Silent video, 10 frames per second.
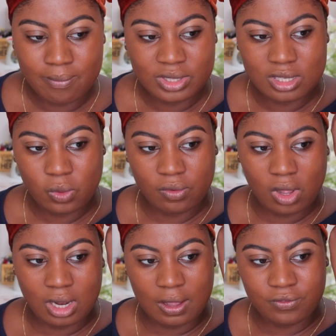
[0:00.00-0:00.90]
This is what I've
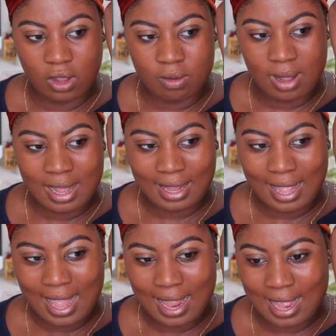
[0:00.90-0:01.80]
got left on my
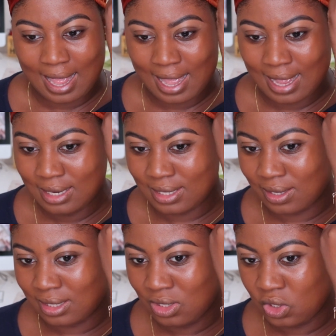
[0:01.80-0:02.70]
hand, so
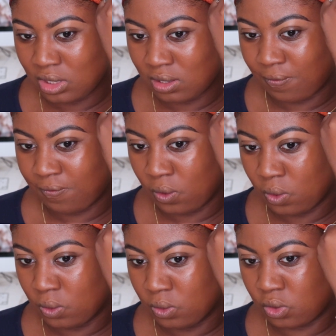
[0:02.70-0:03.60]
I didn't use the
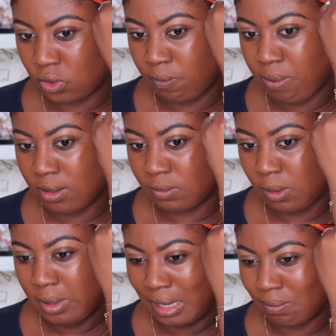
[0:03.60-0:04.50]
full 2 pumps,
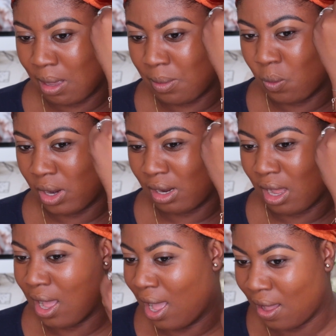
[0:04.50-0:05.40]
probably like maybe
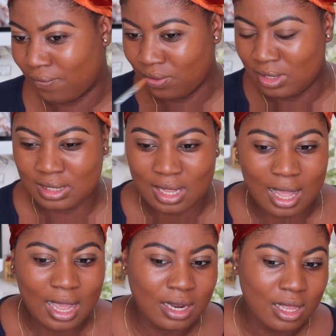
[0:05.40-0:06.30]
1.5 on this
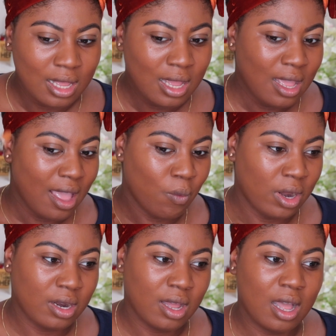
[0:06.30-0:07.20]
side and
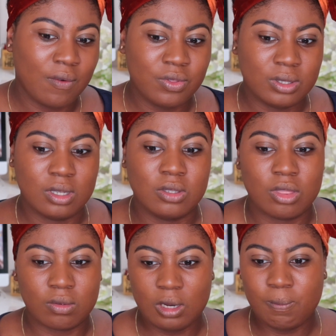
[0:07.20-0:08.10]
1.5 on this side. So
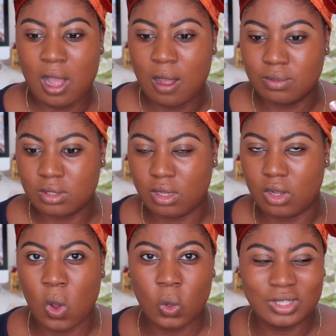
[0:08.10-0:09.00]
3 pumps
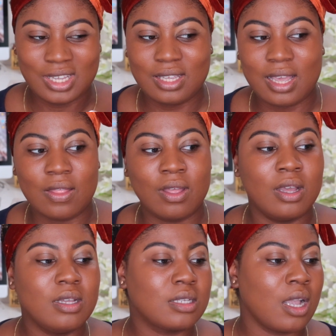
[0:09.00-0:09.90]
all
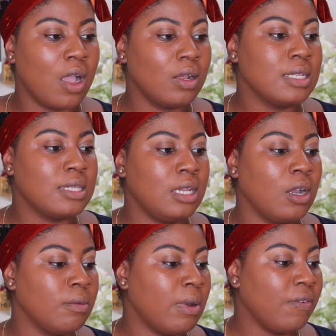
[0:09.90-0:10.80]
together is currently sitting
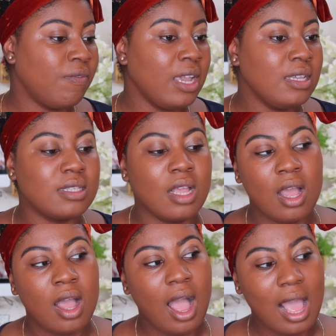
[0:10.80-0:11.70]
on my face.
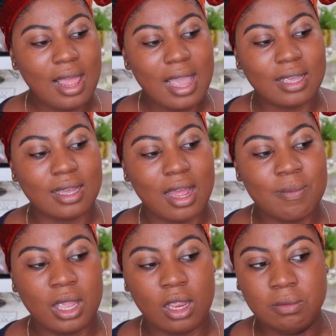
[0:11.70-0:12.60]
I like it. I
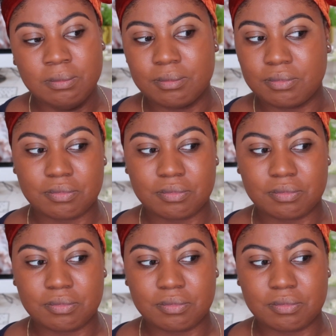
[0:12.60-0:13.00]
mean,